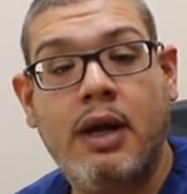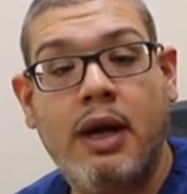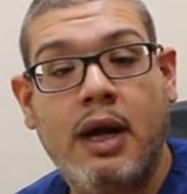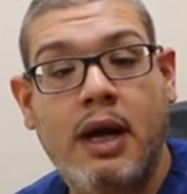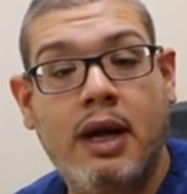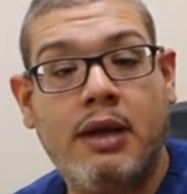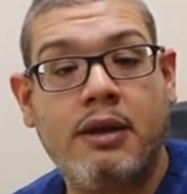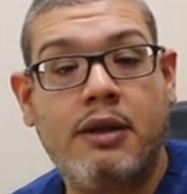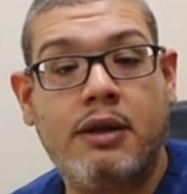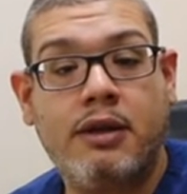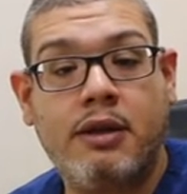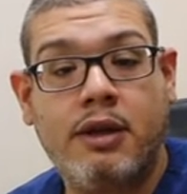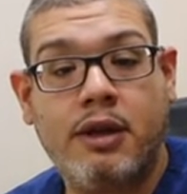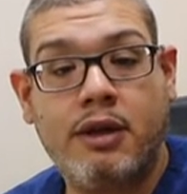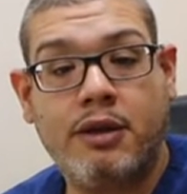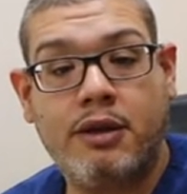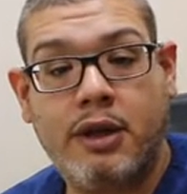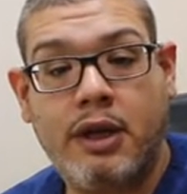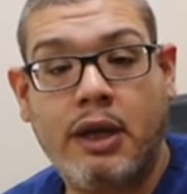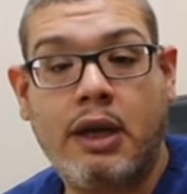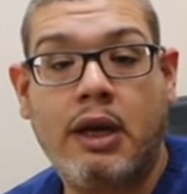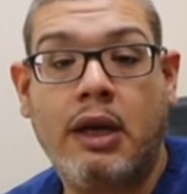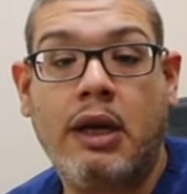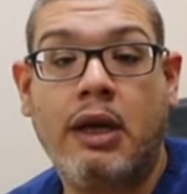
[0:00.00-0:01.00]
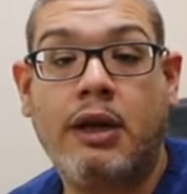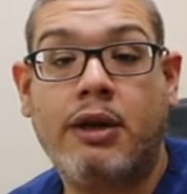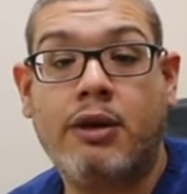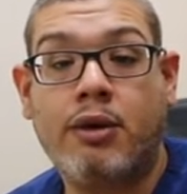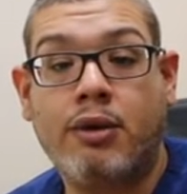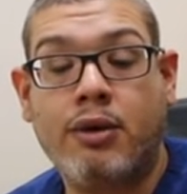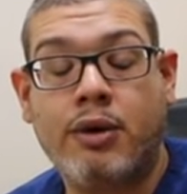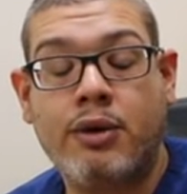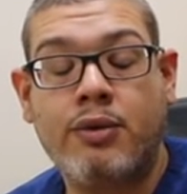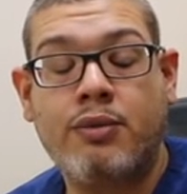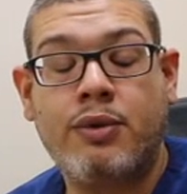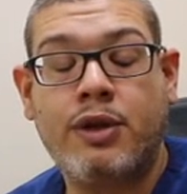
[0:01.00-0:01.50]
and the third thing
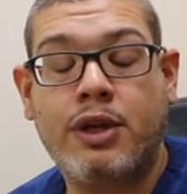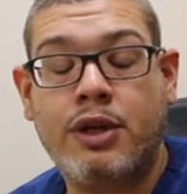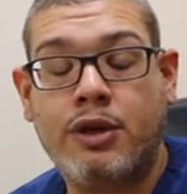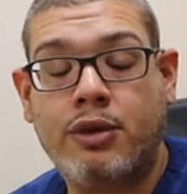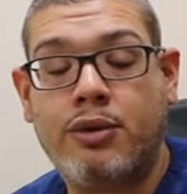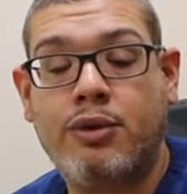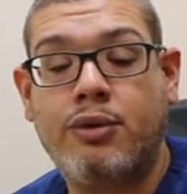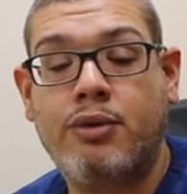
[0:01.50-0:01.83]
later on when you